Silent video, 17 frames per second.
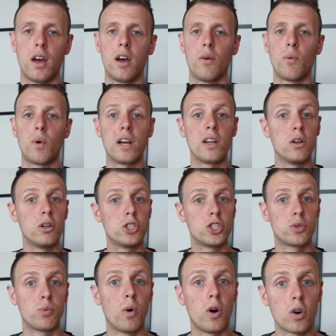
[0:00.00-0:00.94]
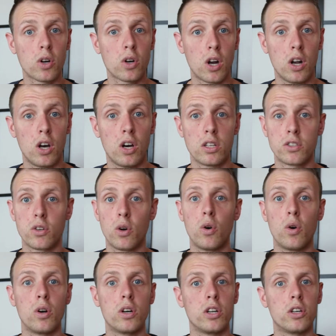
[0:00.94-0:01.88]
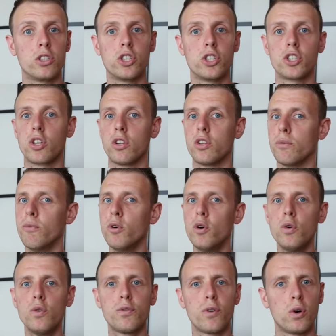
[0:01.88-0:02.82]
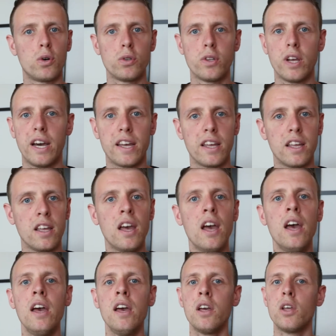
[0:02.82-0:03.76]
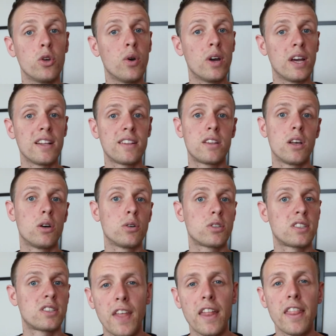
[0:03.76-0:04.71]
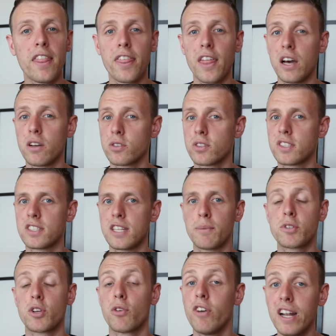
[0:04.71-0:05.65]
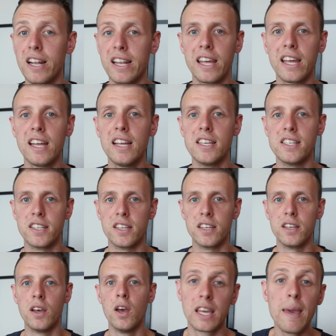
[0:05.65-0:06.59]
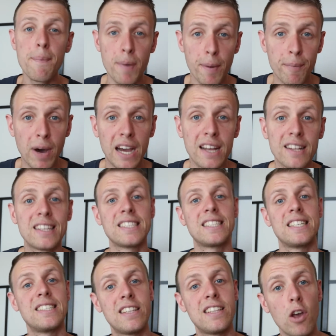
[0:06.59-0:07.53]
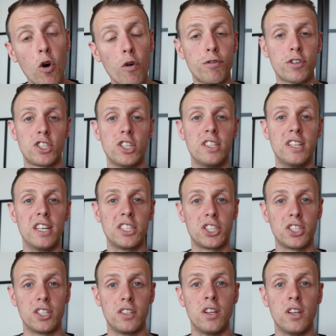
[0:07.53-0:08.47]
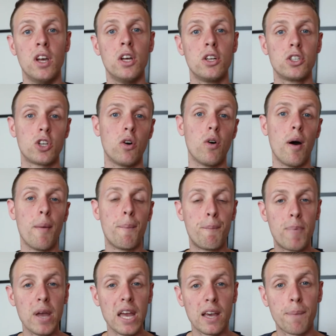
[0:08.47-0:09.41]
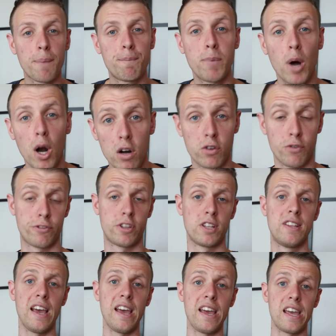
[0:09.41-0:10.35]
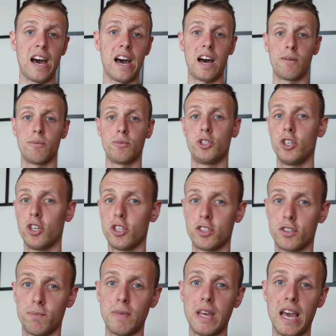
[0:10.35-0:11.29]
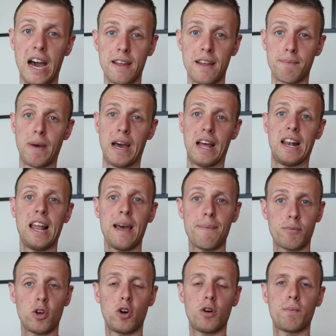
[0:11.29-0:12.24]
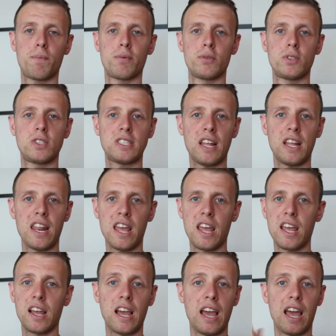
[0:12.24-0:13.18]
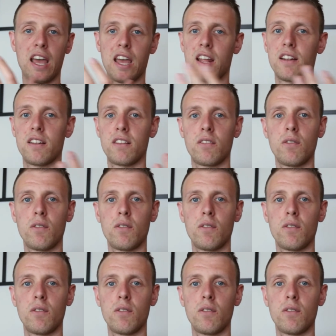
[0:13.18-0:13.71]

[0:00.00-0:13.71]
where you just walk a lot or you're just on the move all day, you hit those 10,000 steps really easy. Keep in mind this is the office edition. So a big part of the day I'm just behind my laptop, sitting and